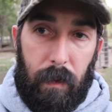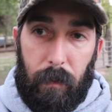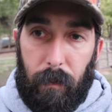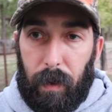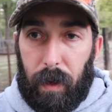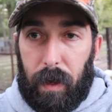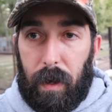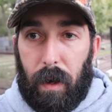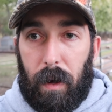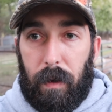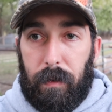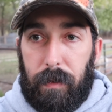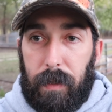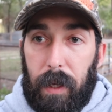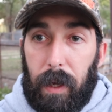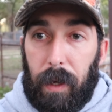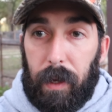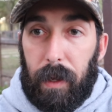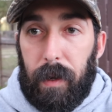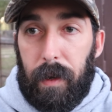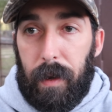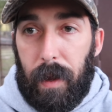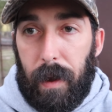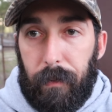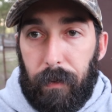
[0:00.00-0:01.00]
because he
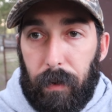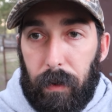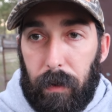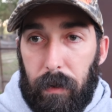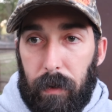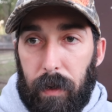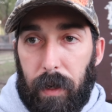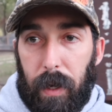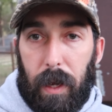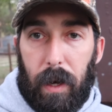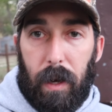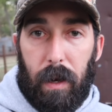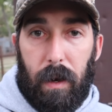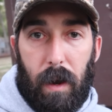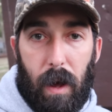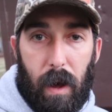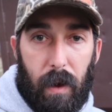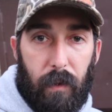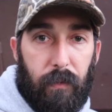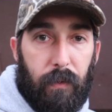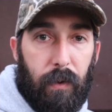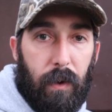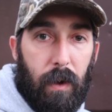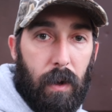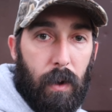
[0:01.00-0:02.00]
can never get
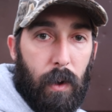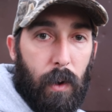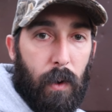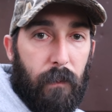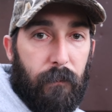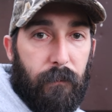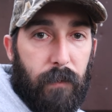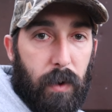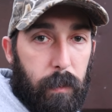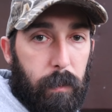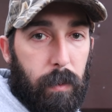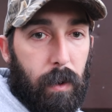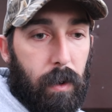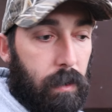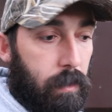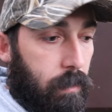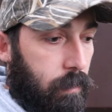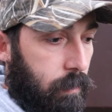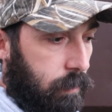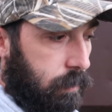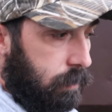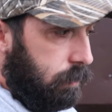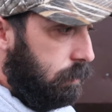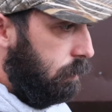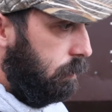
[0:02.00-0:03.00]
enough football,
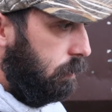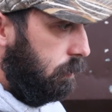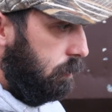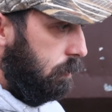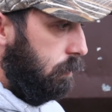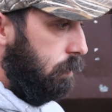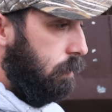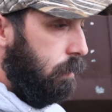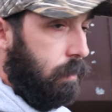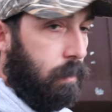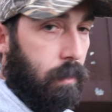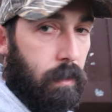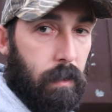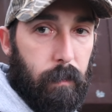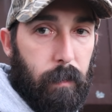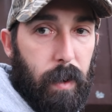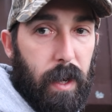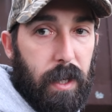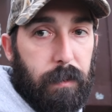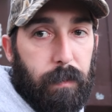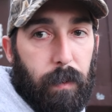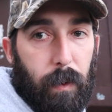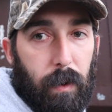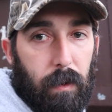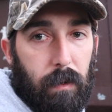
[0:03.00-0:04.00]

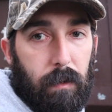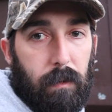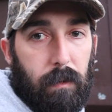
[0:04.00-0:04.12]
baseball,